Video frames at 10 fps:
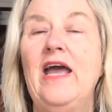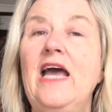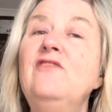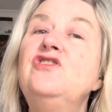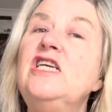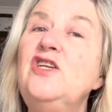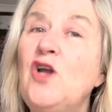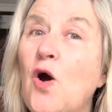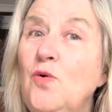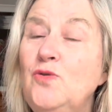if she
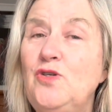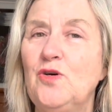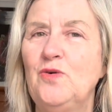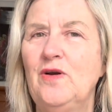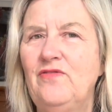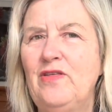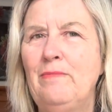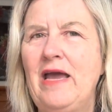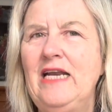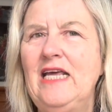knows you, if the
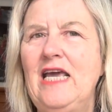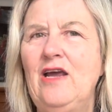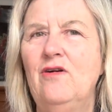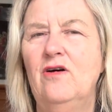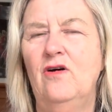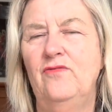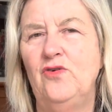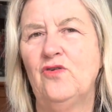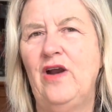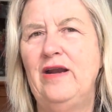main carer of your
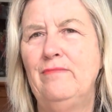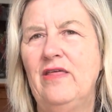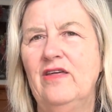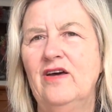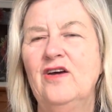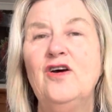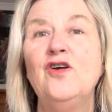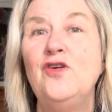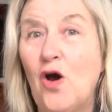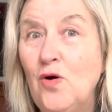grandmother
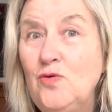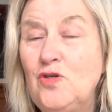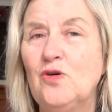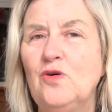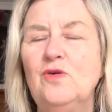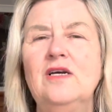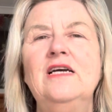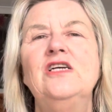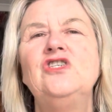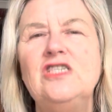knows you,
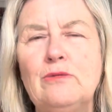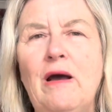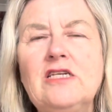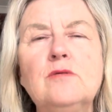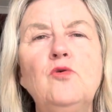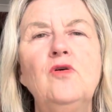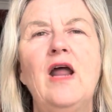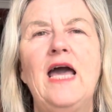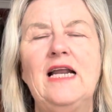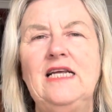she's much more
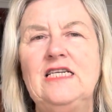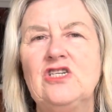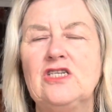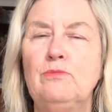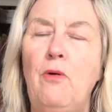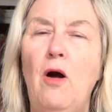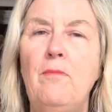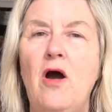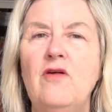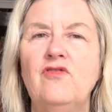likely to just pop
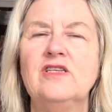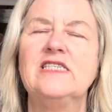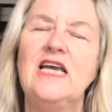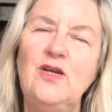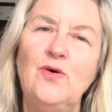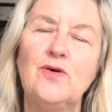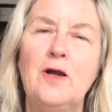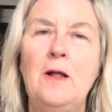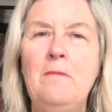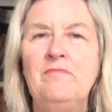over and say, look,
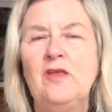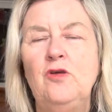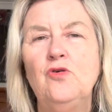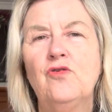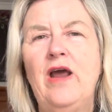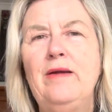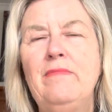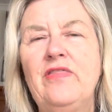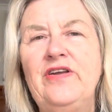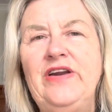your
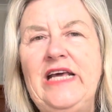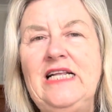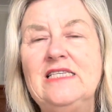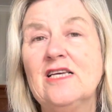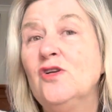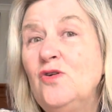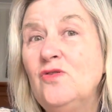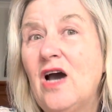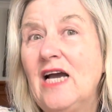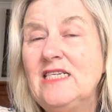grandmother needs a new
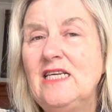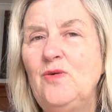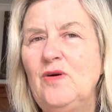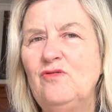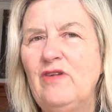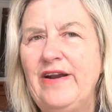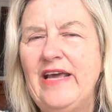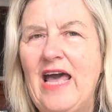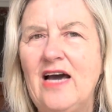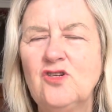nightie, we're running
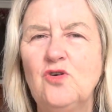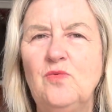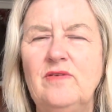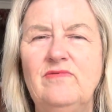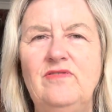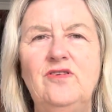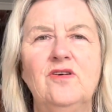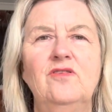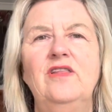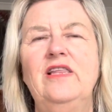out, or we've,
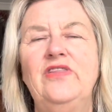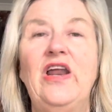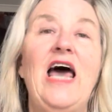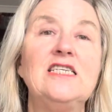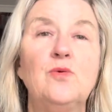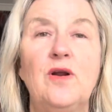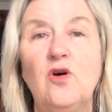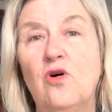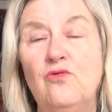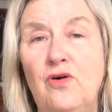the last one
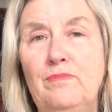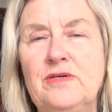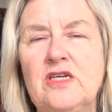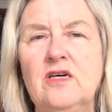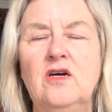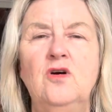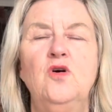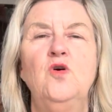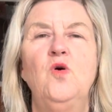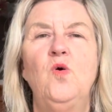got ripped,
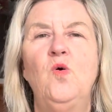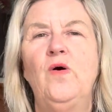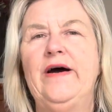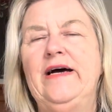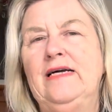or